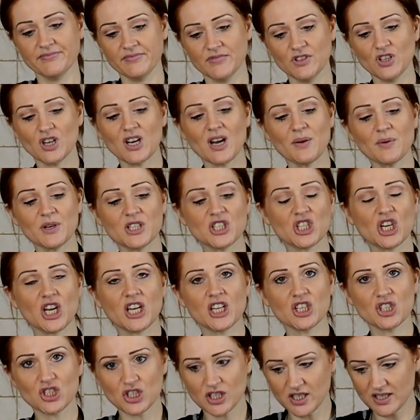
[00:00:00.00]
Look how I
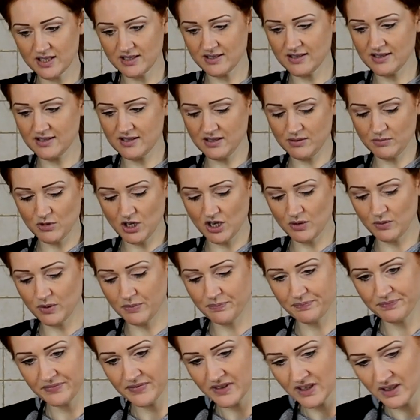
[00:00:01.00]
change things as I'm
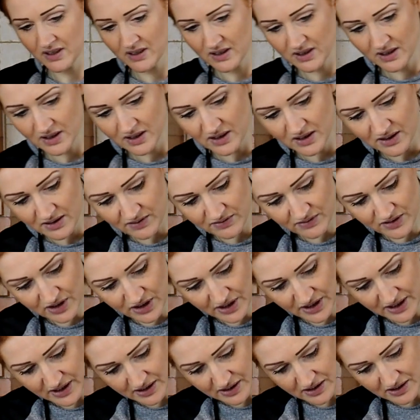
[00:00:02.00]
going.
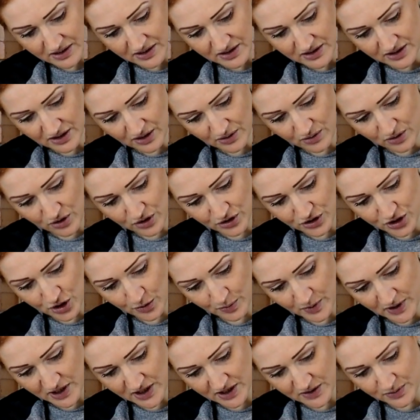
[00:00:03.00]
Right, so on
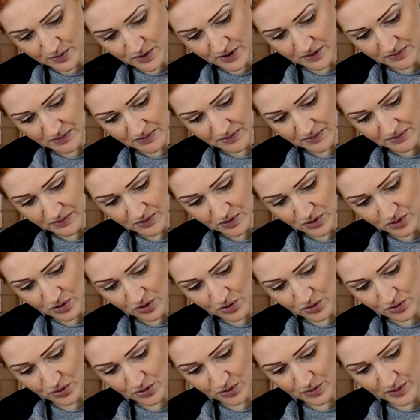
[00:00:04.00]
top of this one,
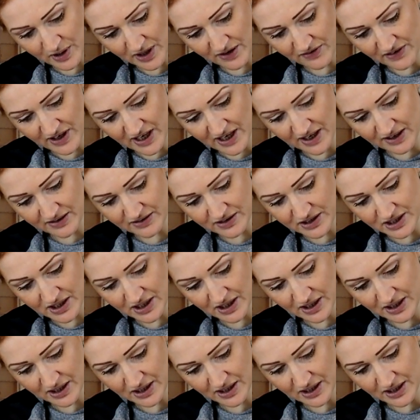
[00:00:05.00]
all the way around.